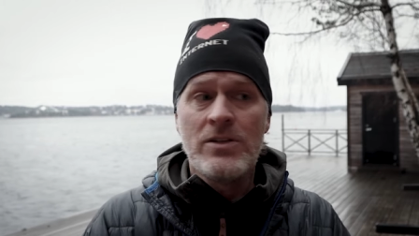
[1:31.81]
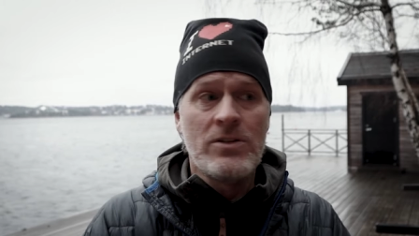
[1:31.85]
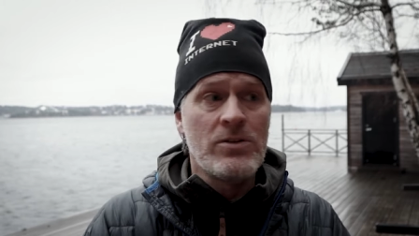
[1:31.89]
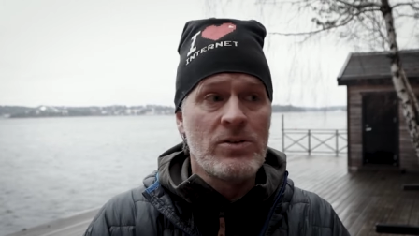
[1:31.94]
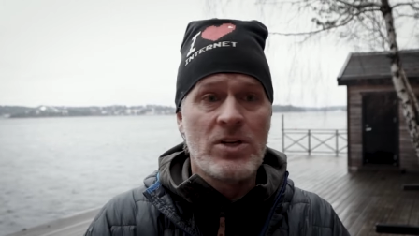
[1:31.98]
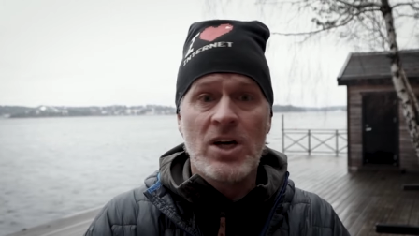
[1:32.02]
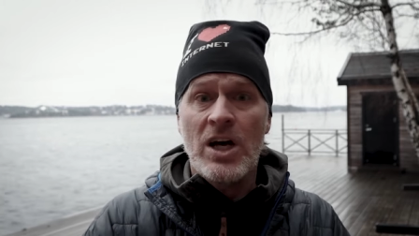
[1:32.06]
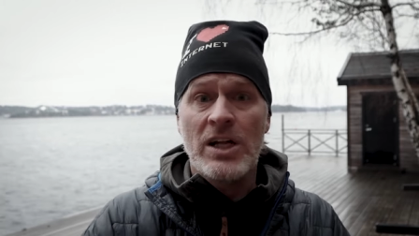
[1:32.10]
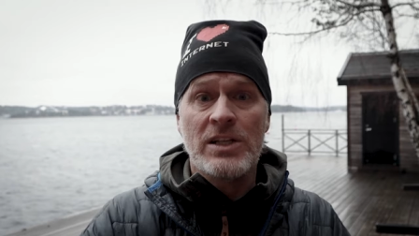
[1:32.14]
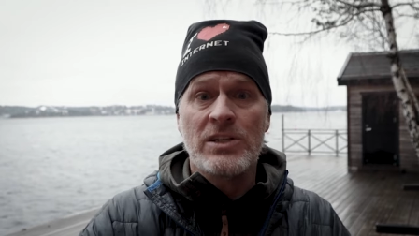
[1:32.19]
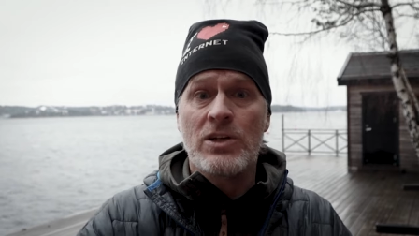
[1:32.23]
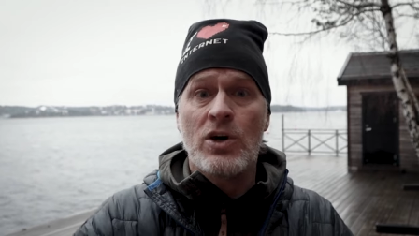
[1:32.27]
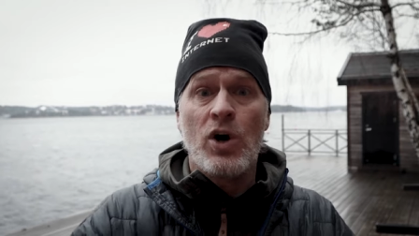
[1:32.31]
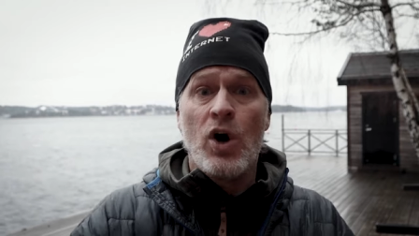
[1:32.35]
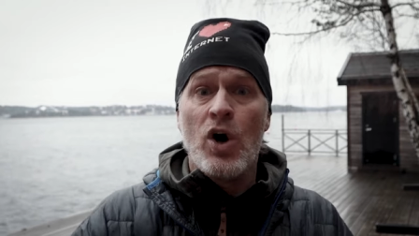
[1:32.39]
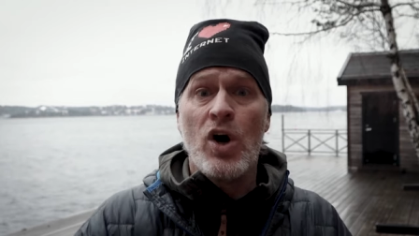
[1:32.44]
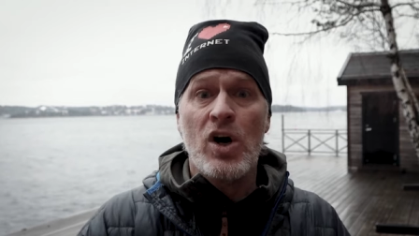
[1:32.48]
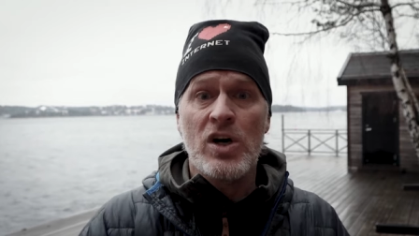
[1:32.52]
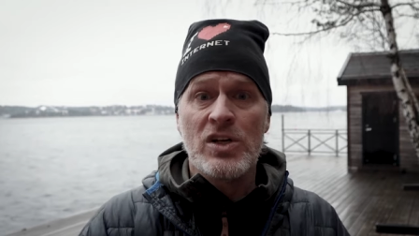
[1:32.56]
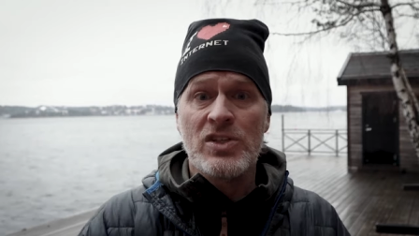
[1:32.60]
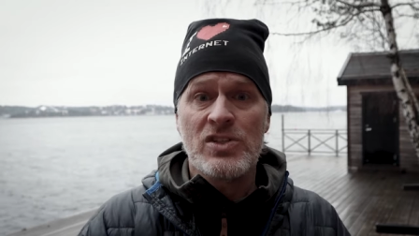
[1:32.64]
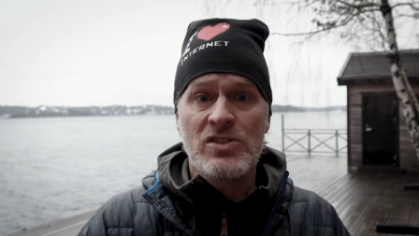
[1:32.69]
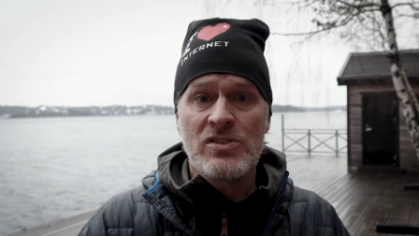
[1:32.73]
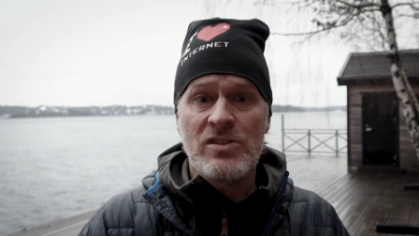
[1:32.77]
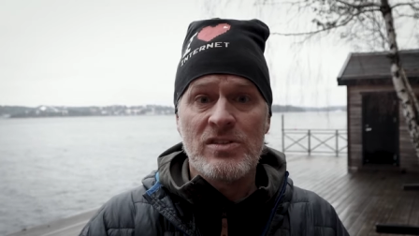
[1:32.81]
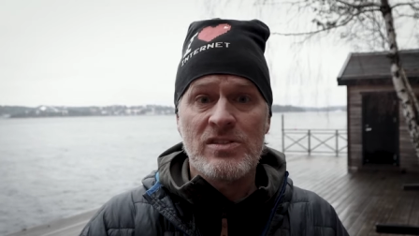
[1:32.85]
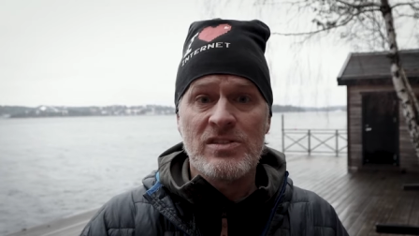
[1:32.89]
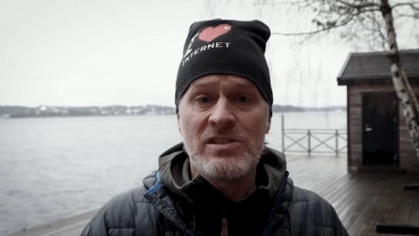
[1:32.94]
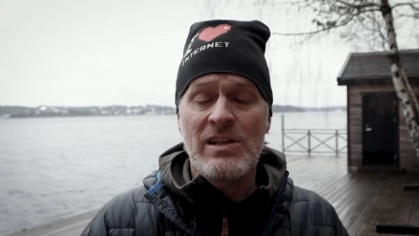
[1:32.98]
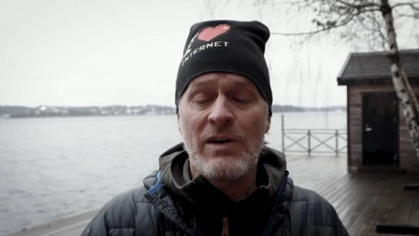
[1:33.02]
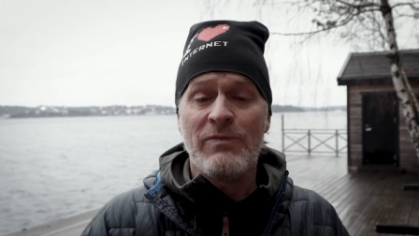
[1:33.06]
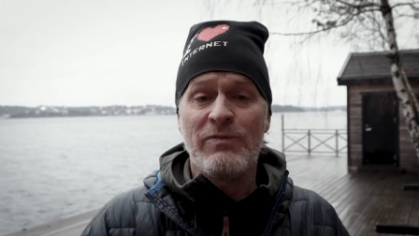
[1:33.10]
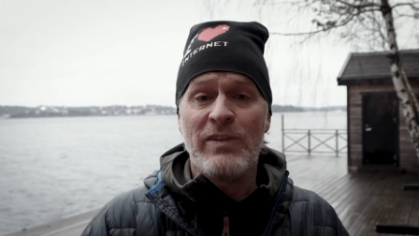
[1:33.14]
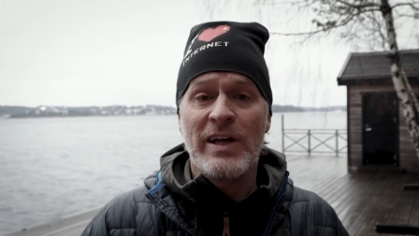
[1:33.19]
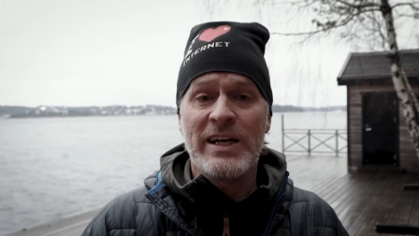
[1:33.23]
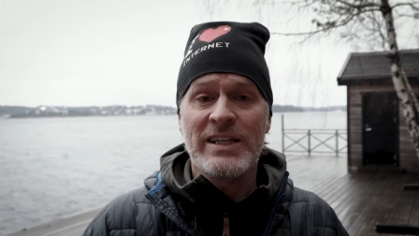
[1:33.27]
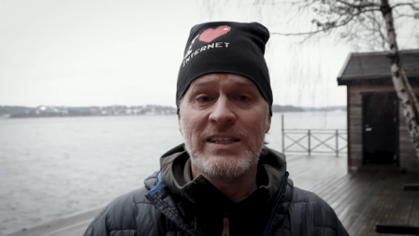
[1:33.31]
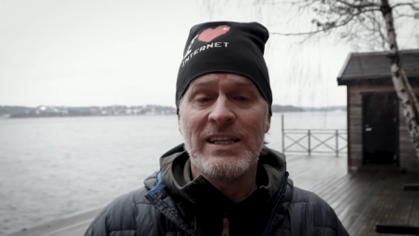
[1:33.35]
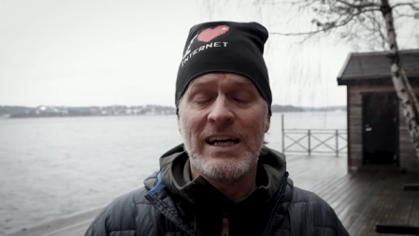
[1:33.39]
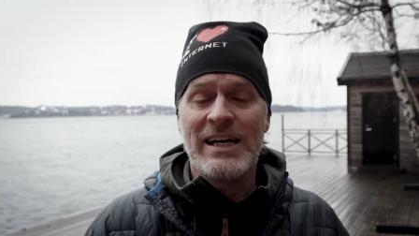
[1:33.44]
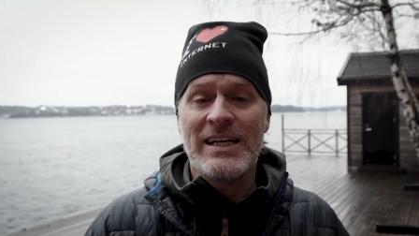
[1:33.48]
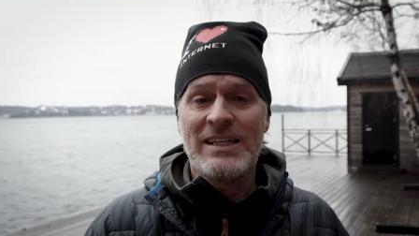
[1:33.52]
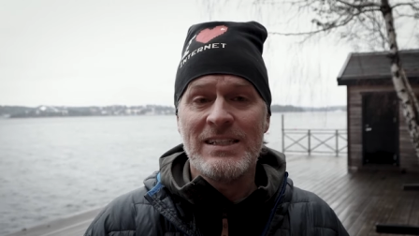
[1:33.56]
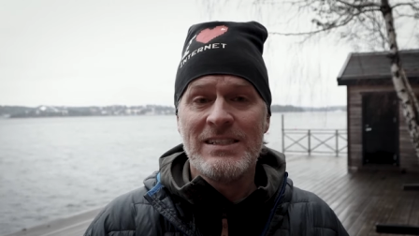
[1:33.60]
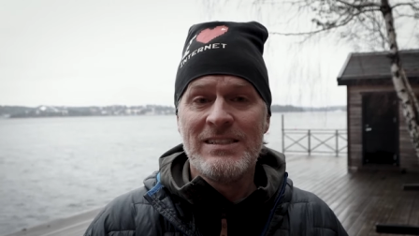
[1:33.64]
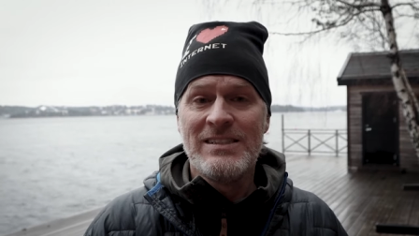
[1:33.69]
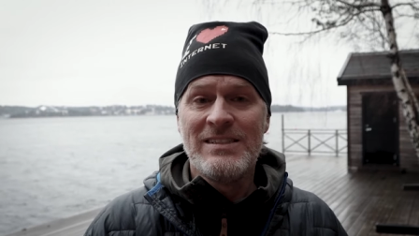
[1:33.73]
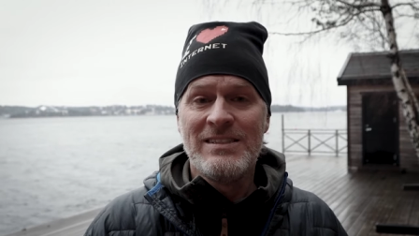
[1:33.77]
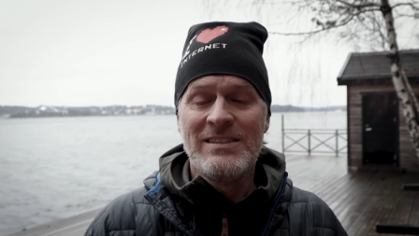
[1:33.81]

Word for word: to cut costs and stuff like that.